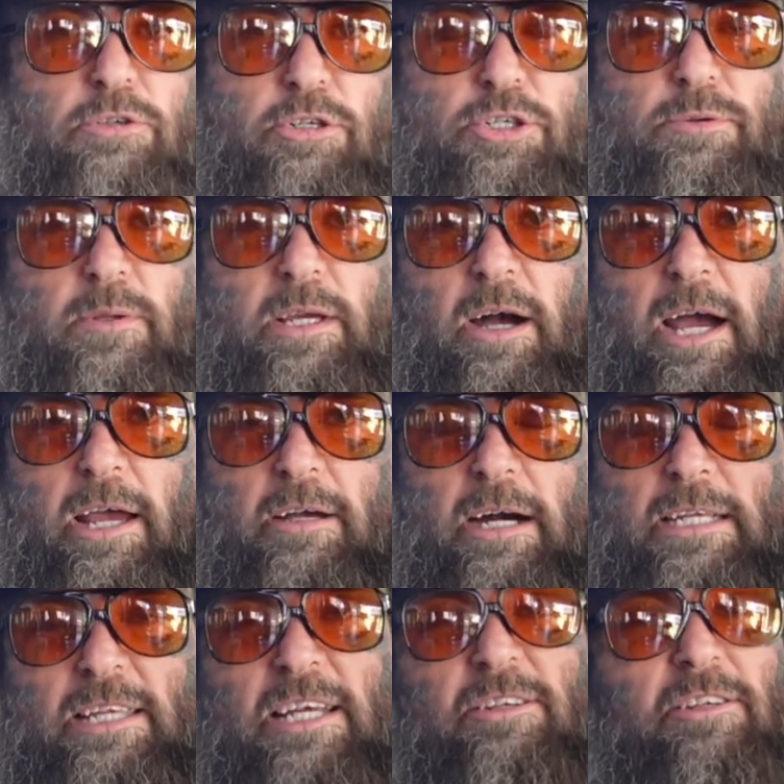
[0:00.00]
usually I
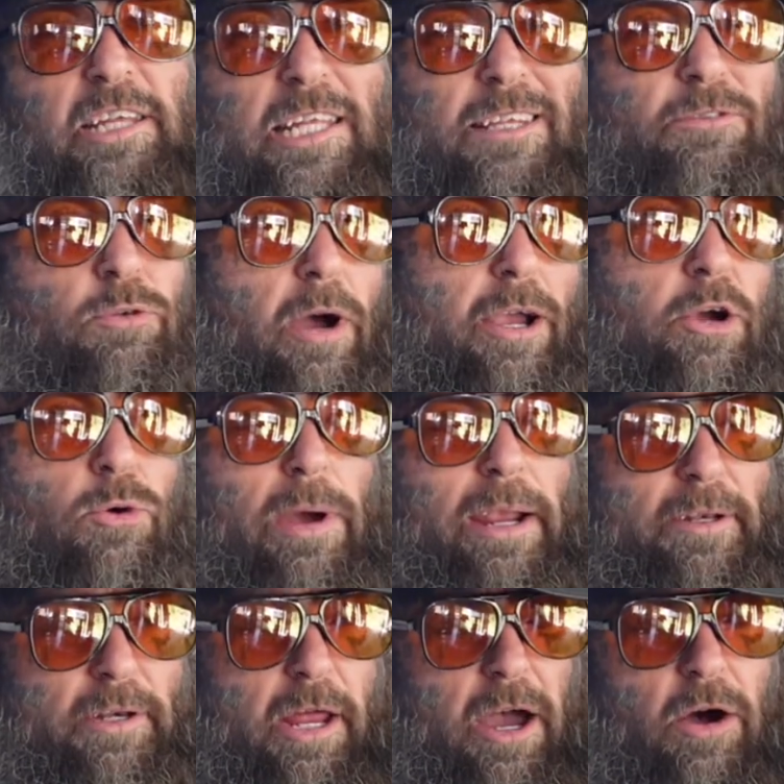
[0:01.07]
tend to deadlift quite quick.
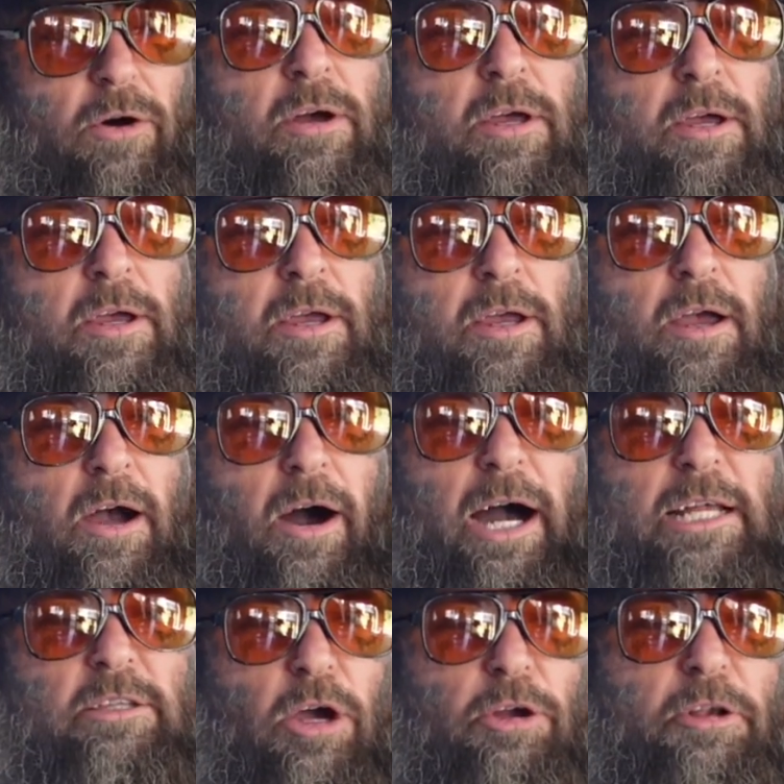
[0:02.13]
Now, I
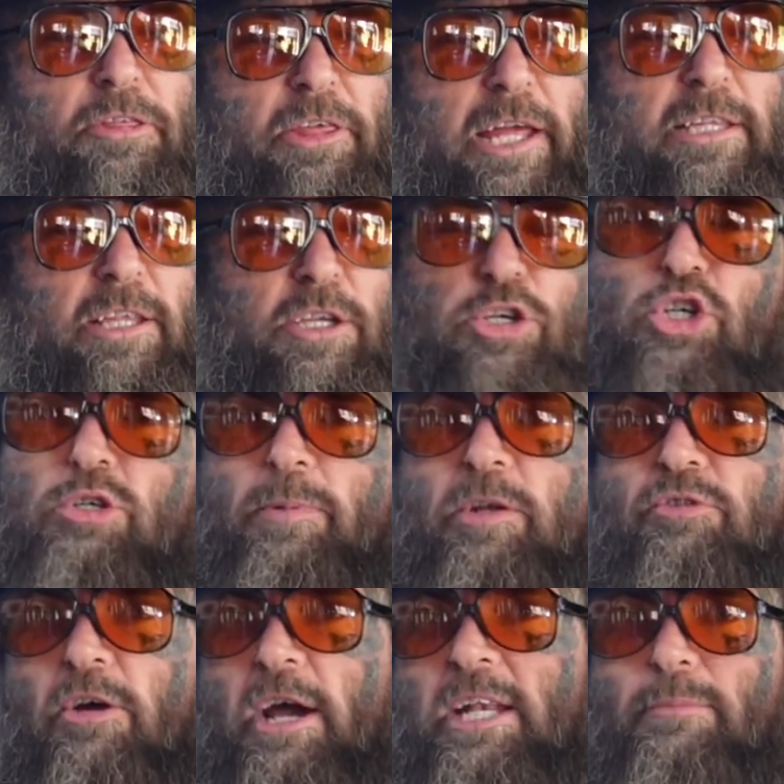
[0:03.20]
don't think that you should be
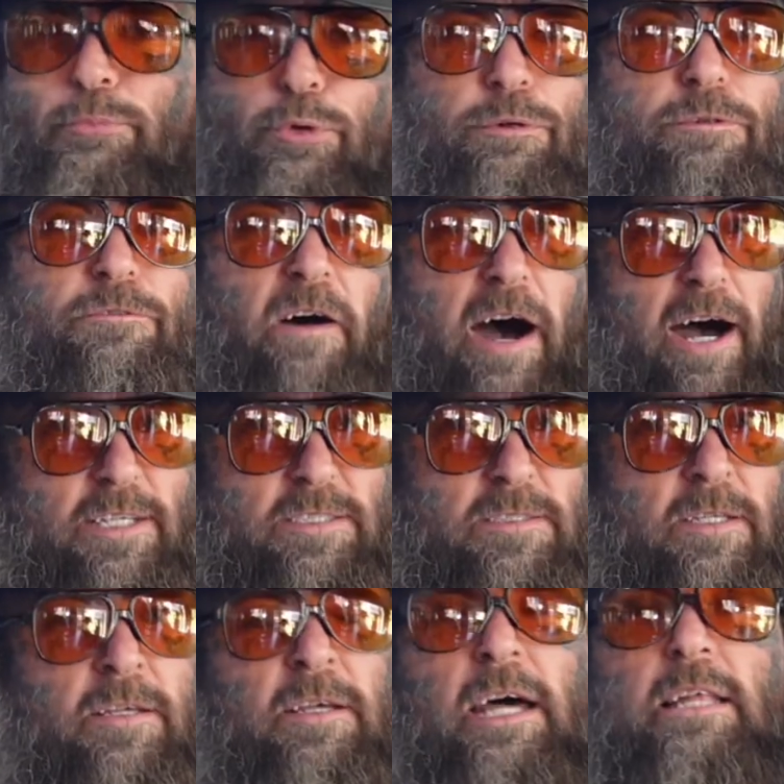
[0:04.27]
trying to move fast
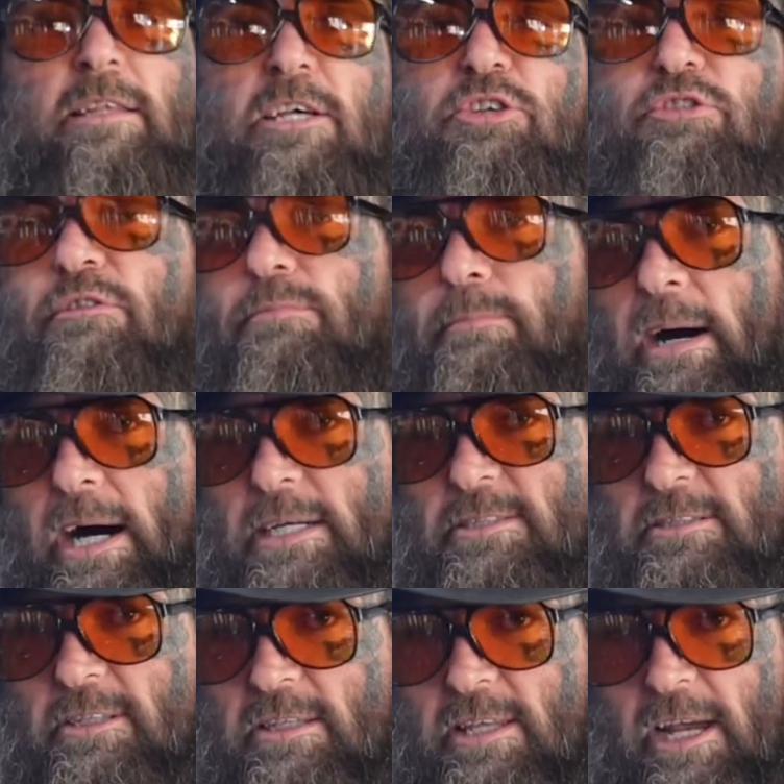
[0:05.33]
unless you have
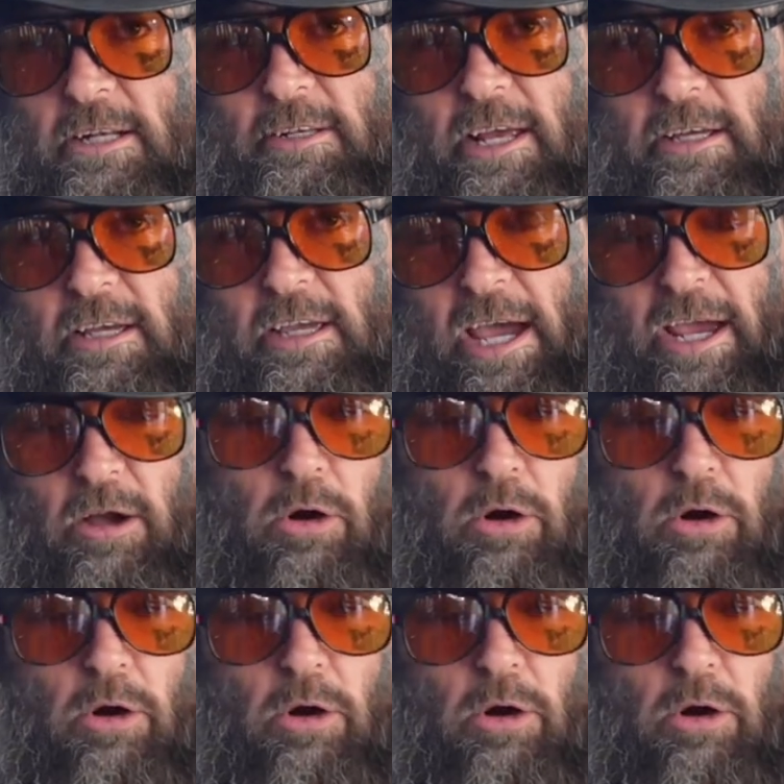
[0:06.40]
mastered the technique, okay?